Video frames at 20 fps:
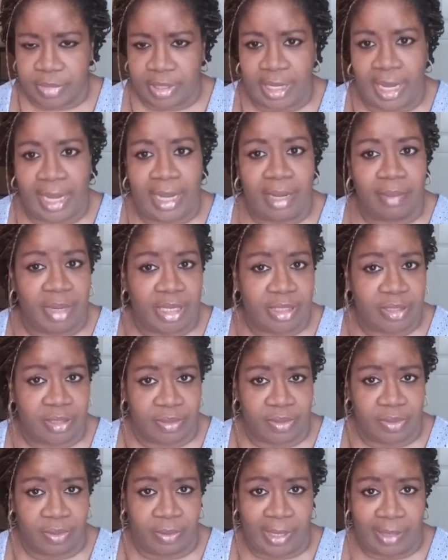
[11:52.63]
thank my
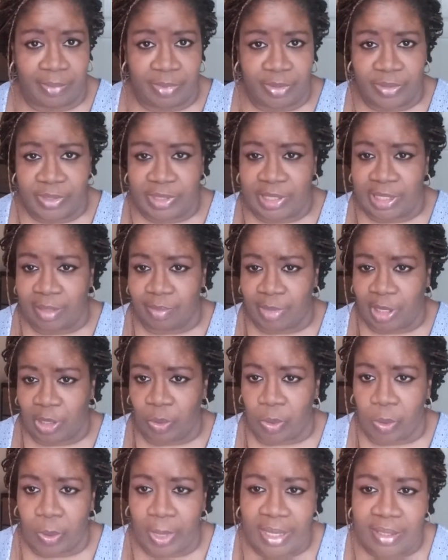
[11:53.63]
subscribers, thank my
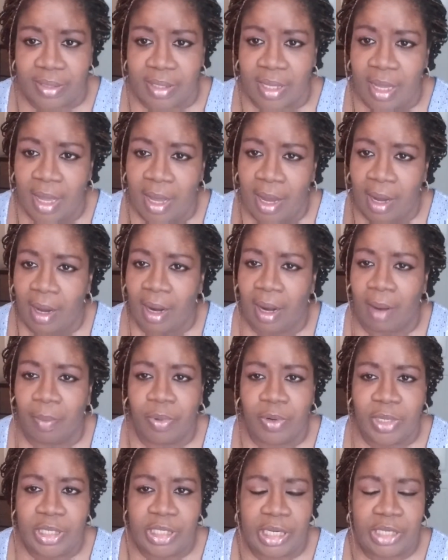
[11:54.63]
OS. I
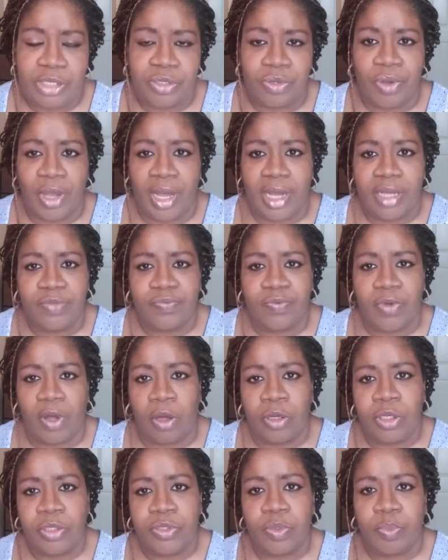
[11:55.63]
appreciate you guys for
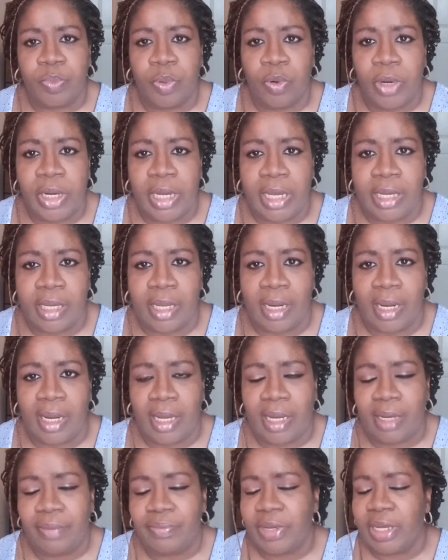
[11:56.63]
all your support and your
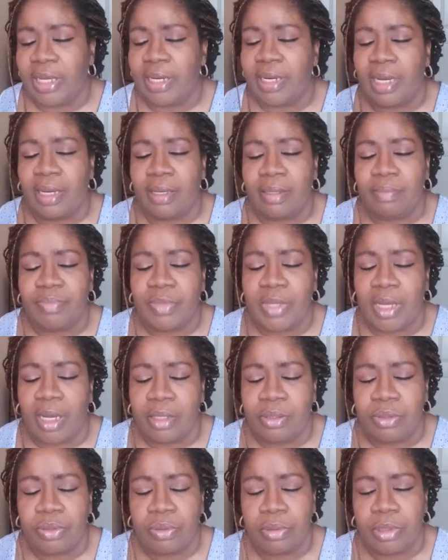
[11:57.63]
love, and I,
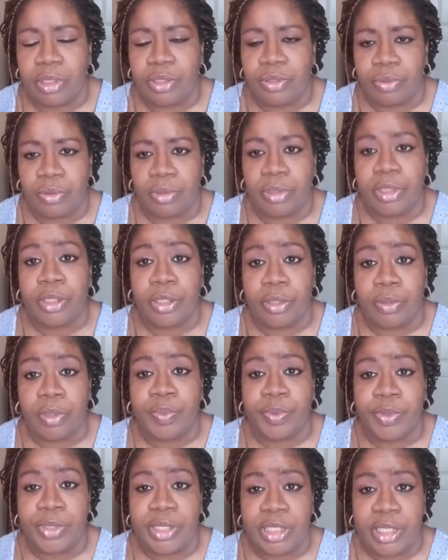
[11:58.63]
I truly, truly do
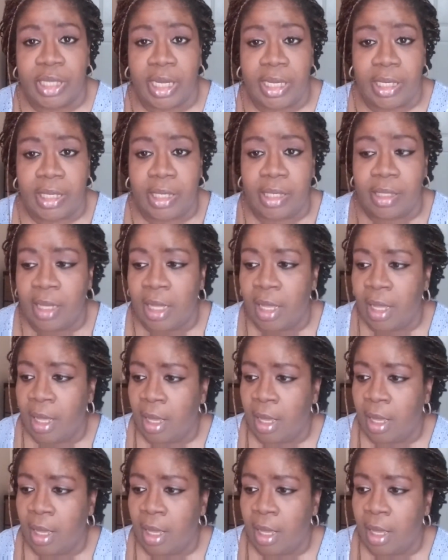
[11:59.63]
appreciate it.